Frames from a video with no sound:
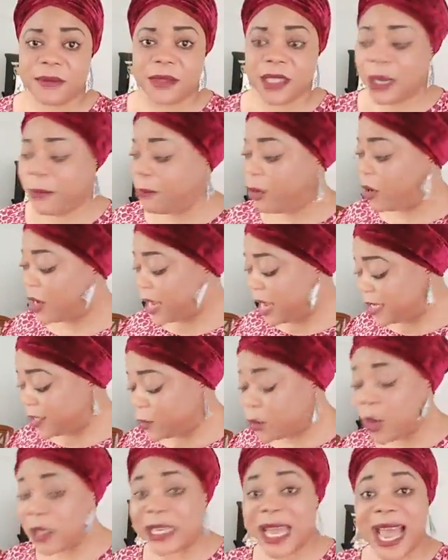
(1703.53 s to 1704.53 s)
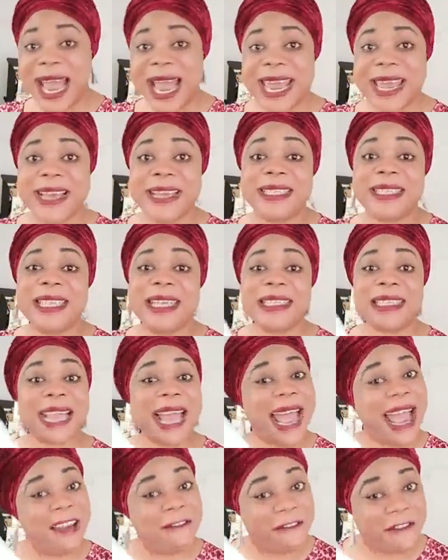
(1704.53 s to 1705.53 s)
But guess what? I eat it
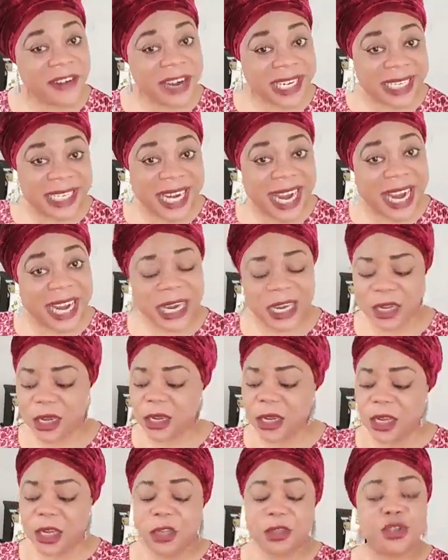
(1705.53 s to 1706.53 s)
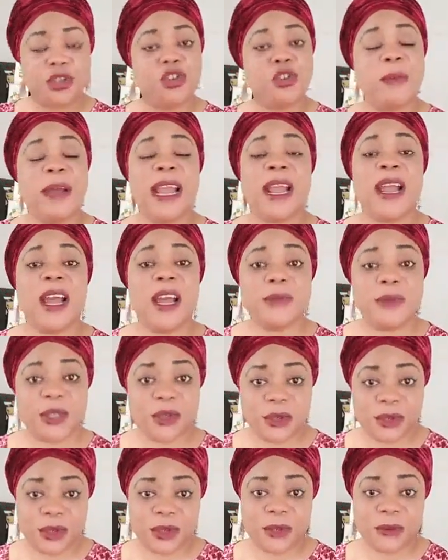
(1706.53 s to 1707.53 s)
every day through my
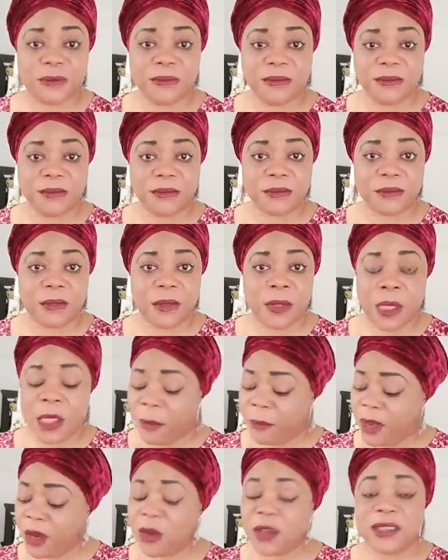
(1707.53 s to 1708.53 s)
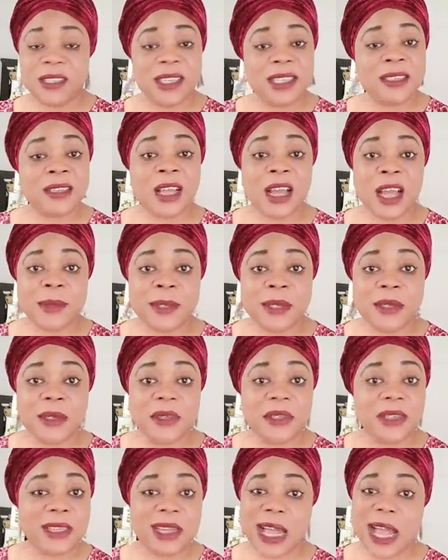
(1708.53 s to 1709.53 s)
capsules, because these
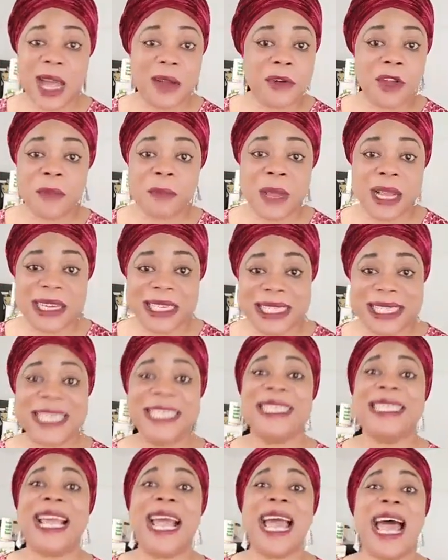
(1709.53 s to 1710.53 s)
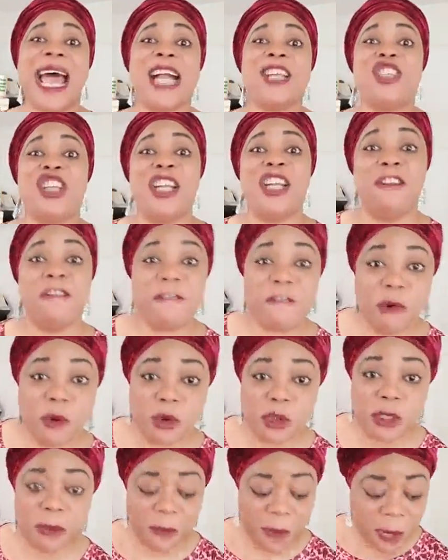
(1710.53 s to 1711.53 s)
capsules are not medicines, they are actually food.
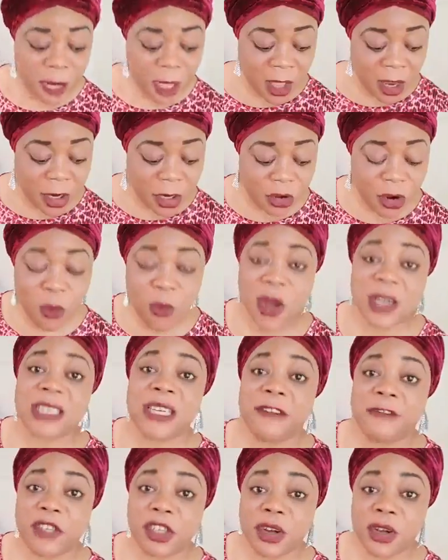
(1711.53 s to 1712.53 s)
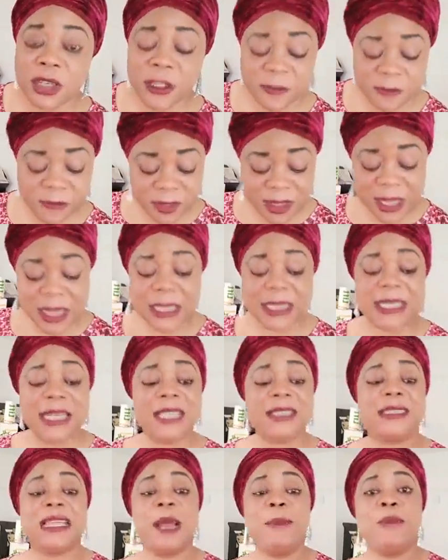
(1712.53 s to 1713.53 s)
You know what they've done? This
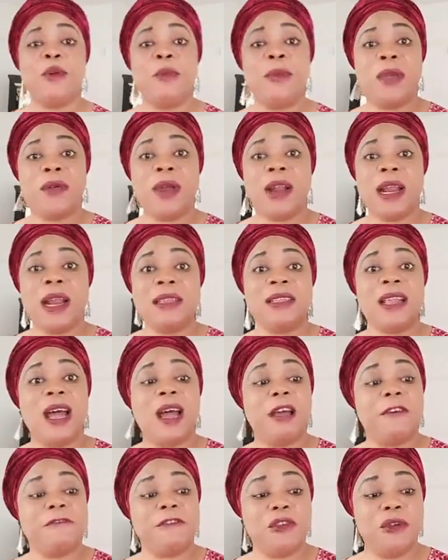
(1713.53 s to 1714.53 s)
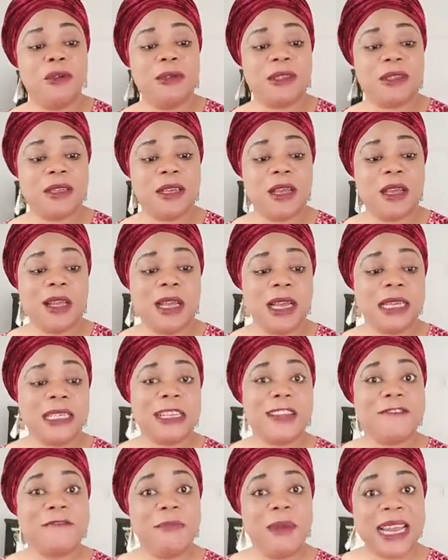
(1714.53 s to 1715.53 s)
same pomegranate that I've used, they
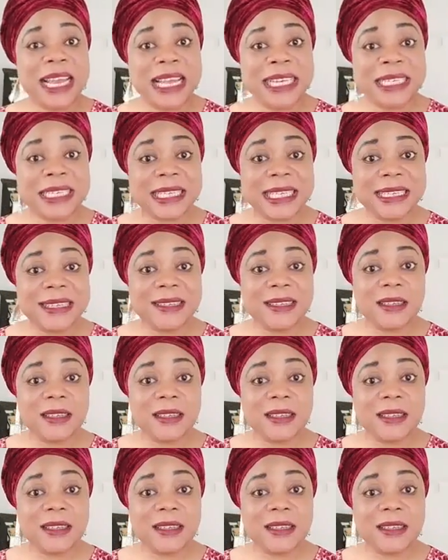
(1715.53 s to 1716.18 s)
blend it,